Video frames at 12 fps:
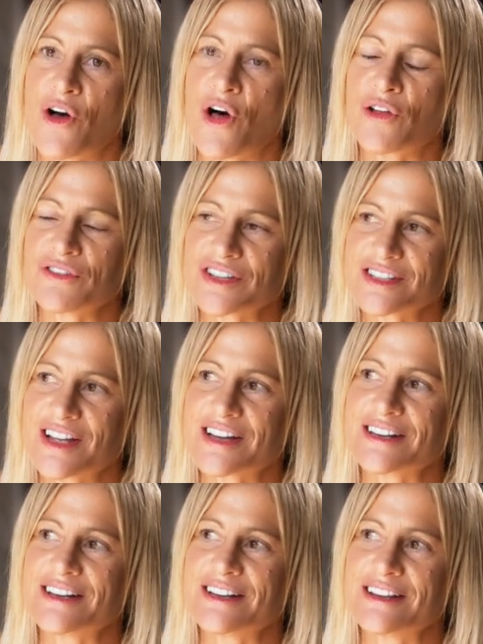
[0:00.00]
all of a
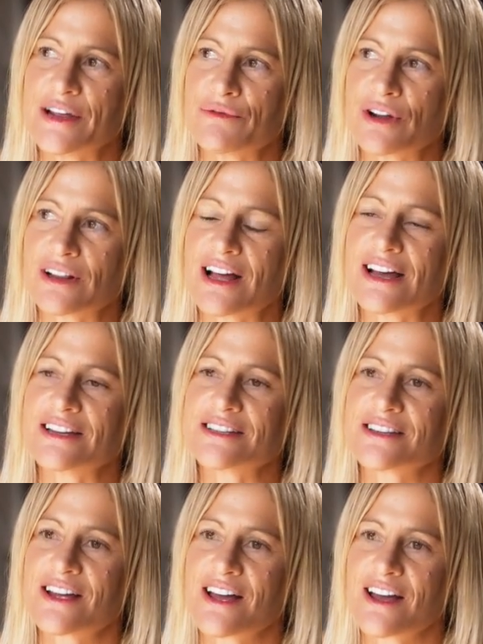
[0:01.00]
sudden they
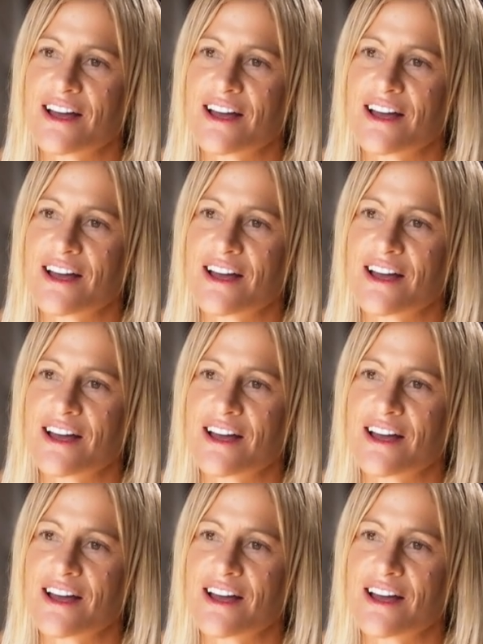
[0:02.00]
realize,